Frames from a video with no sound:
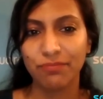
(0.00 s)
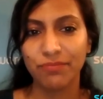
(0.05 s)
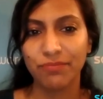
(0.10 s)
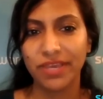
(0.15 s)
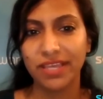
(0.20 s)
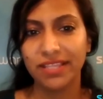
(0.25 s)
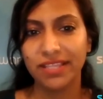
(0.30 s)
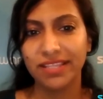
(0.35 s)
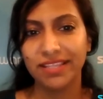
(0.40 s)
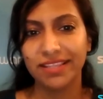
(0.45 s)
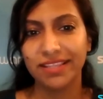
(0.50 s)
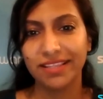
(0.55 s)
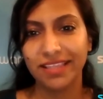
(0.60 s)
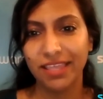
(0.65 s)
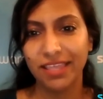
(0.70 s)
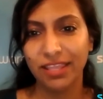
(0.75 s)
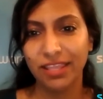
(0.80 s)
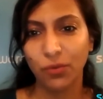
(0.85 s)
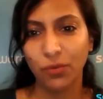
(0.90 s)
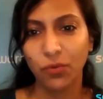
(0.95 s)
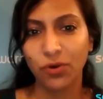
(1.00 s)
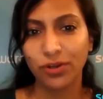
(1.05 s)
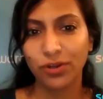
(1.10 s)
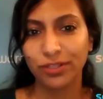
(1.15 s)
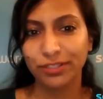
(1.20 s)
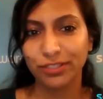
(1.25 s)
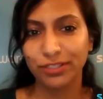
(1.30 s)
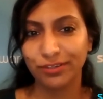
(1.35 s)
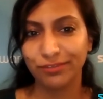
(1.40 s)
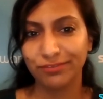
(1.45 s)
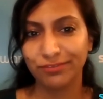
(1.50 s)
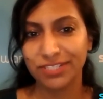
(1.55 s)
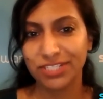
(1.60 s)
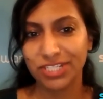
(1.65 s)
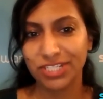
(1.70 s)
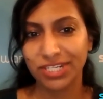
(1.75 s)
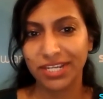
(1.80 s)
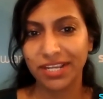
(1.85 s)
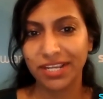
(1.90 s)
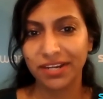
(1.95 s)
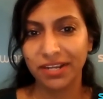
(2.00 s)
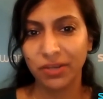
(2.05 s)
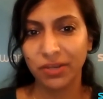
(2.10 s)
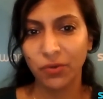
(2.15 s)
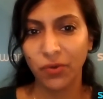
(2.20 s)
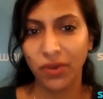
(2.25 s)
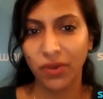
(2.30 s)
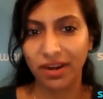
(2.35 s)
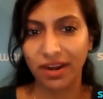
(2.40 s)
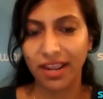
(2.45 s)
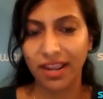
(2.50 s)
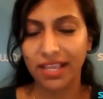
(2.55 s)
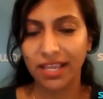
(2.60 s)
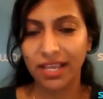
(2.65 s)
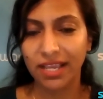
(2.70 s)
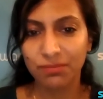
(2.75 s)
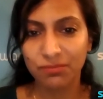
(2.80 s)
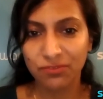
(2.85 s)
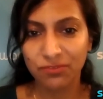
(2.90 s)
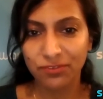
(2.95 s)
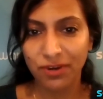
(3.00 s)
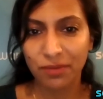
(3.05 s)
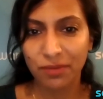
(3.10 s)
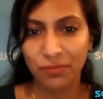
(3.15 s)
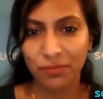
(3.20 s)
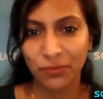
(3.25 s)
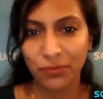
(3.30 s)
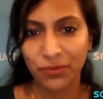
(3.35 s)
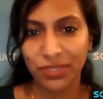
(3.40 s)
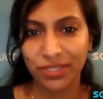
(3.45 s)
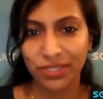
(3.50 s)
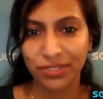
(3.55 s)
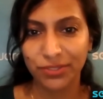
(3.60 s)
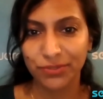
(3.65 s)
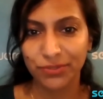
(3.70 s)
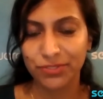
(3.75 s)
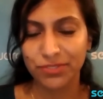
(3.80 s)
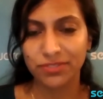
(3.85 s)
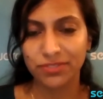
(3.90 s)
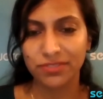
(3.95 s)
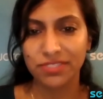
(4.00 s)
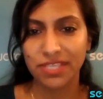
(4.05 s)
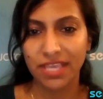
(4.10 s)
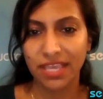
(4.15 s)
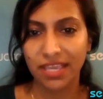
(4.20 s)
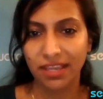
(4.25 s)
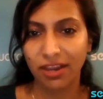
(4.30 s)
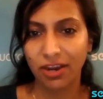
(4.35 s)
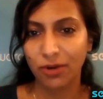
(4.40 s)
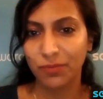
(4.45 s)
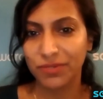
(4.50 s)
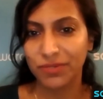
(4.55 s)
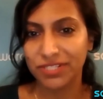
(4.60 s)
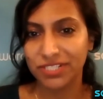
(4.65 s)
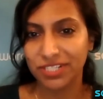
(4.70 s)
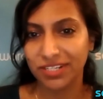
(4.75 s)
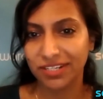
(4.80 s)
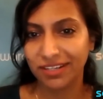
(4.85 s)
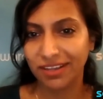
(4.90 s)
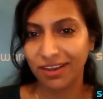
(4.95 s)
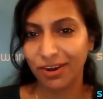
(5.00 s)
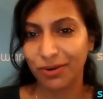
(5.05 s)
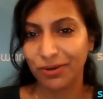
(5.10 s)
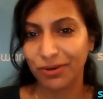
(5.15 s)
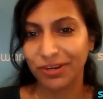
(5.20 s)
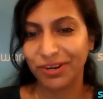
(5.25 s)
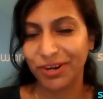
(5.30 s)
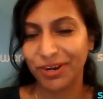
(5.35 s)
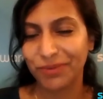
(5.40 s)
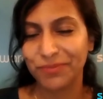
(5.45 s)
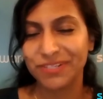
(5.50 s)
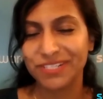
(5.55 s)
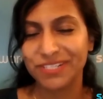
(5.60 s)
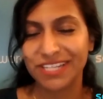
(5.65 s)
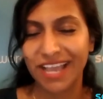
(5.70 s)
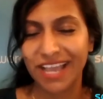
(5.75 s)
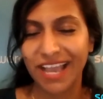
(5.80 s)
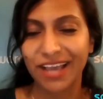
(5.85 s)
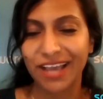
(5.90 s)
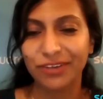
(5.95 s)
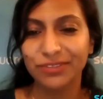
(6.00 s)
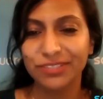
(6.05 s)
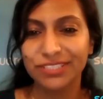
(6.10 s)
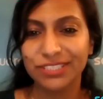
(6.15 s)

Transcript: In the world of engineering where I come from, we used to say garbage in, garbage out.